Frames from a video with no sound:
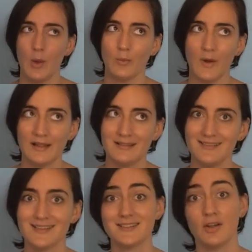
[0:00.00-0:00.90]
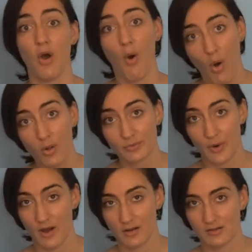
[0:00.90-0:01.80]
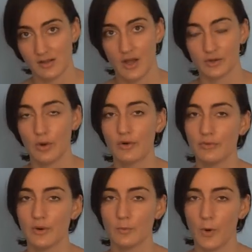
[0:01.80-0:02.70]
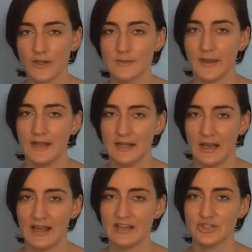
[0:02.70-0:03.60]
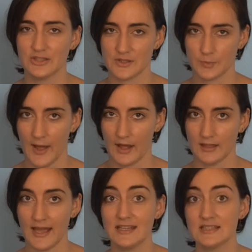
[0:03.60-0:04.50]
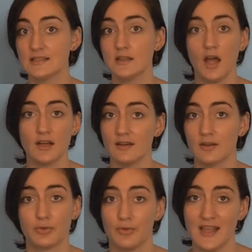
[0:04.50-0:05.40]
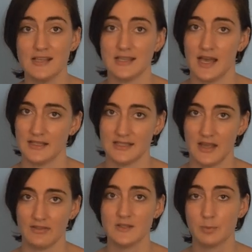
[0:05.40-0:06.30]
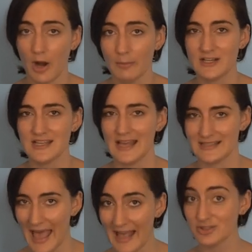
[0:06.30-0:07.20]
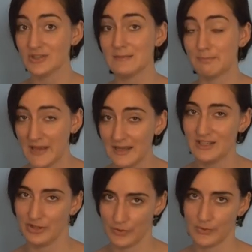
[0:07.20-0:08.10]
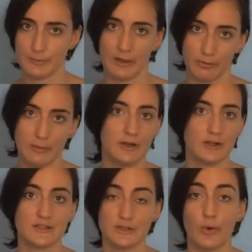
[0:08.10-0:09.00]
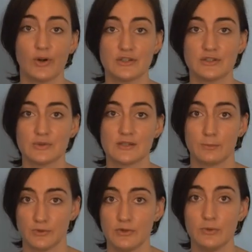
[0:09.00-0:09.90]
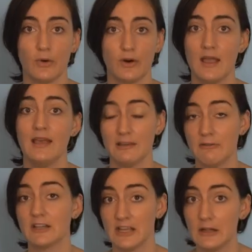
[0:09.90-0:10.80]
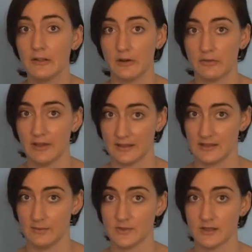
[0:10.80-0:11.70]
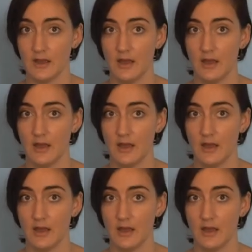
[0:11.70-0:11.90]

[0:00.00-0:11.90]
Well, it's not all wrong. Chloroform works by inhalation as well, and it's not a crazy idea. This property has actually been used by criminals in order to subdue or even kill their victims.